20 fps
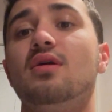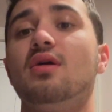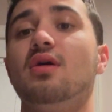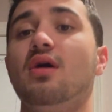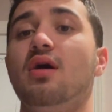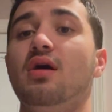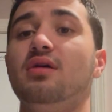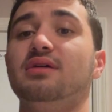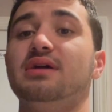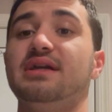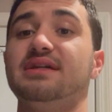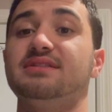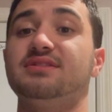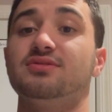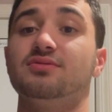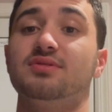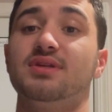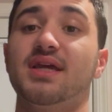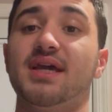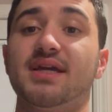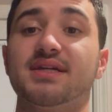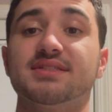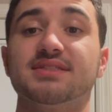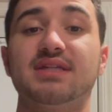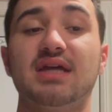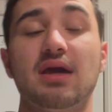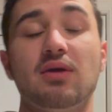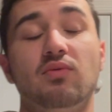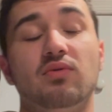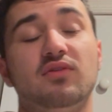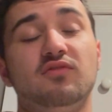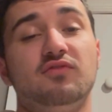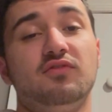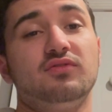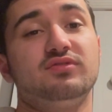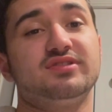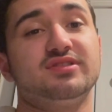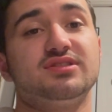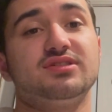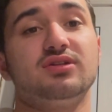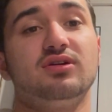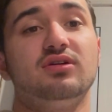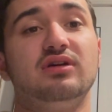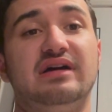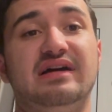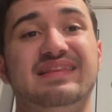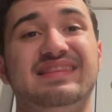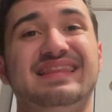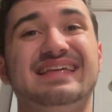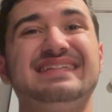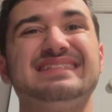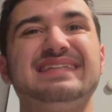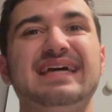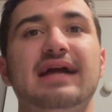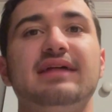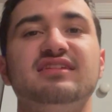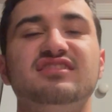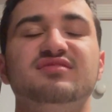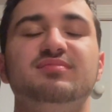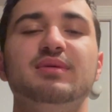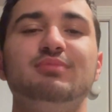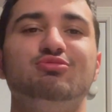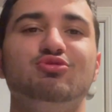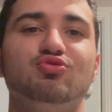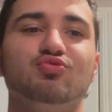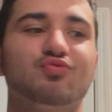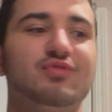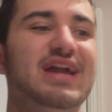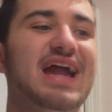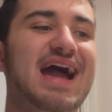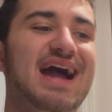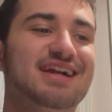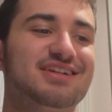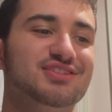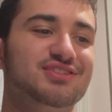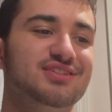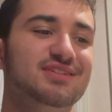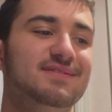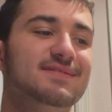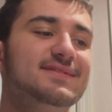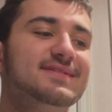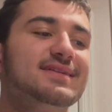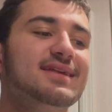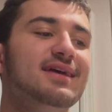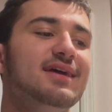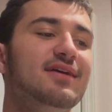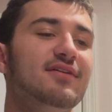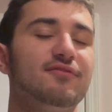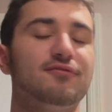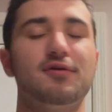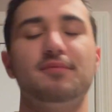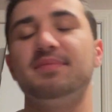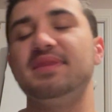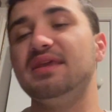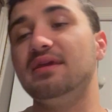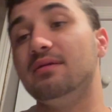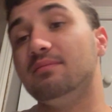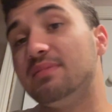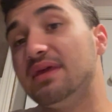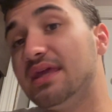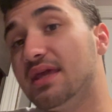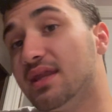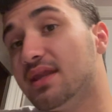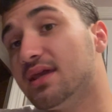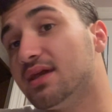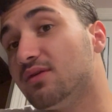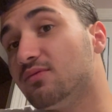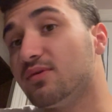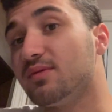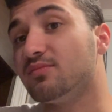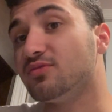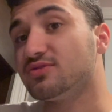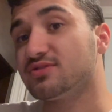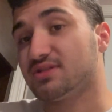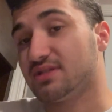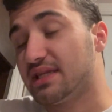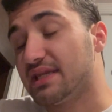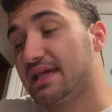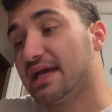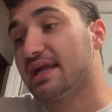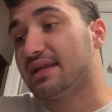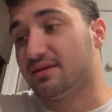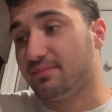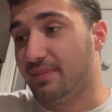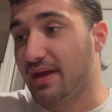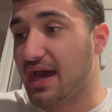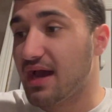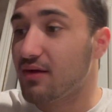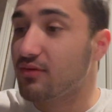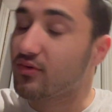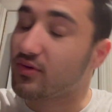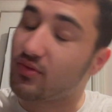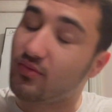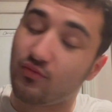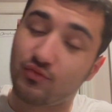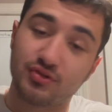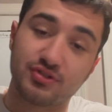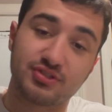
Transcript: Alright, so next I want to focus on the Italian people's reactions from the beginning when Mussolini got into power and the war